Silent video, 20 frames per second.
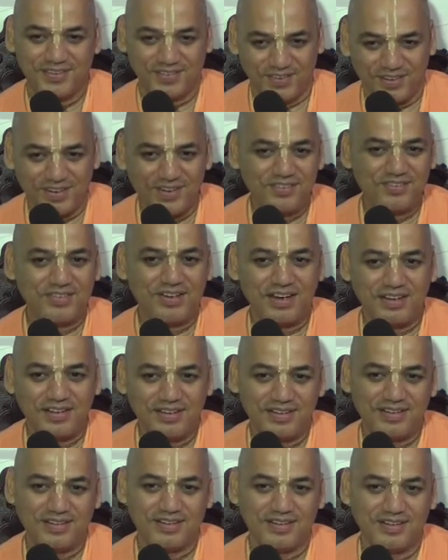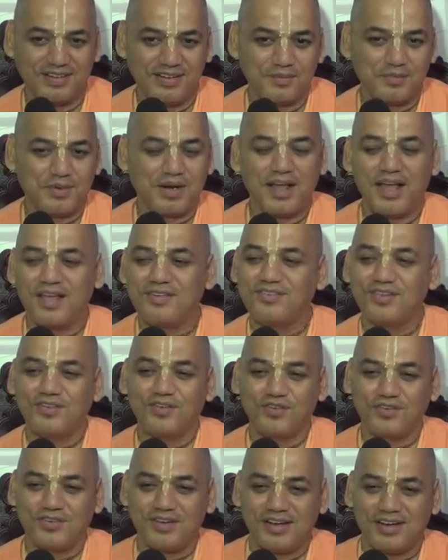You understand? But his
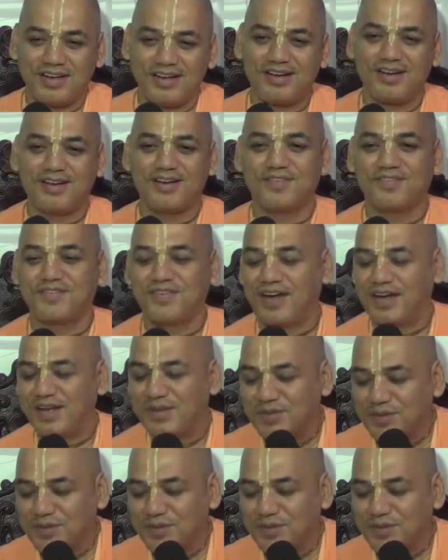situation a little different.